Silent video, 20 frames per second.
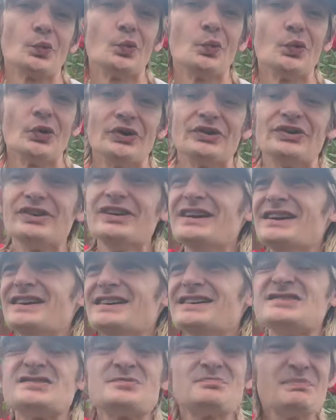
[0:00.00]
wood?
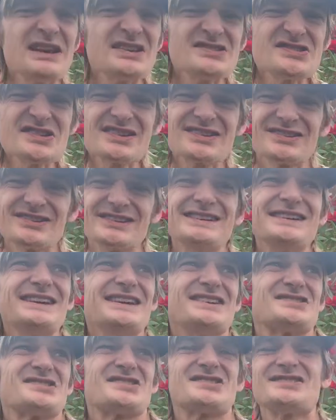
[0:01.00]
It's basically
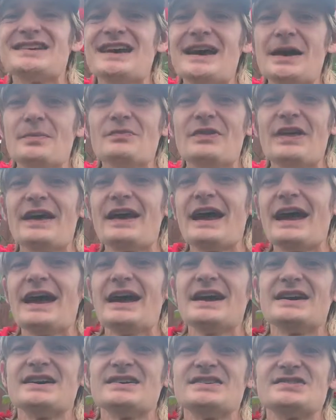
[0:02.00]
a stem that
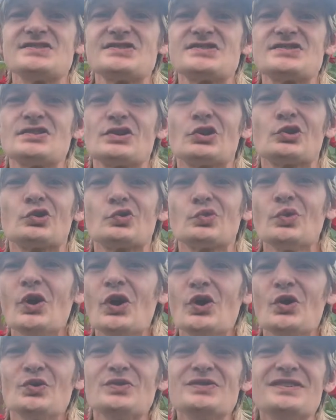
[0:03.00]
has
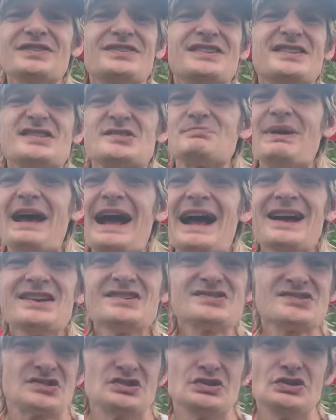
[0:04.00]
grown this
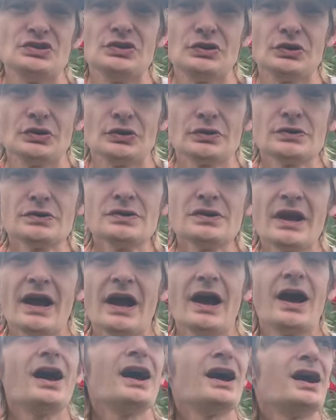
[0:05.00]
past year,
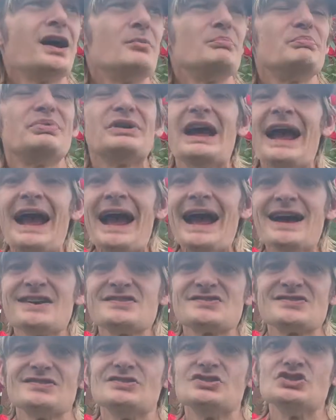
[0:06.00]
but
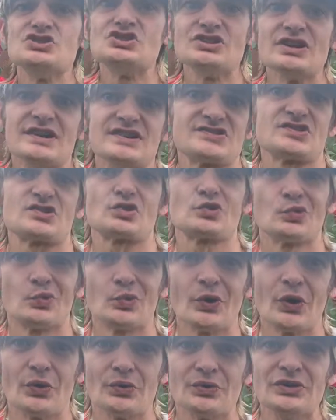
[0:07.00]
hasn't just
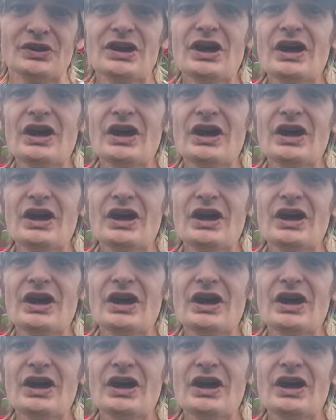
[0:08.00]
grown.